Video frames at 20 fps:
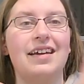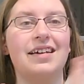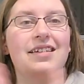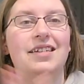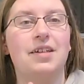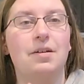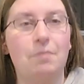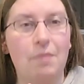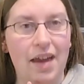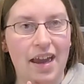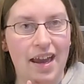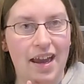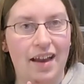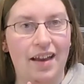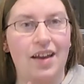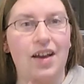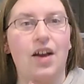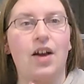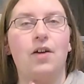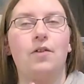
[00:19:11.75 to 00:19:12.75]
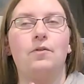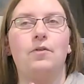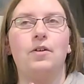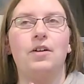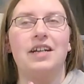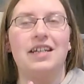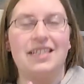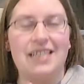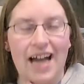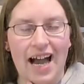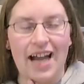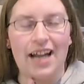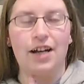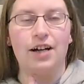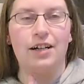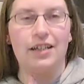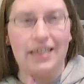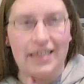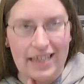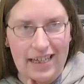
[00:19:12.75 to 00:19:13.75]
to make for an
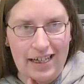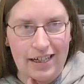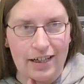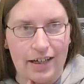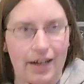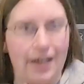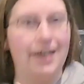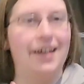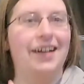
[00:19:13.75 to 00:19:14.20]
entire year.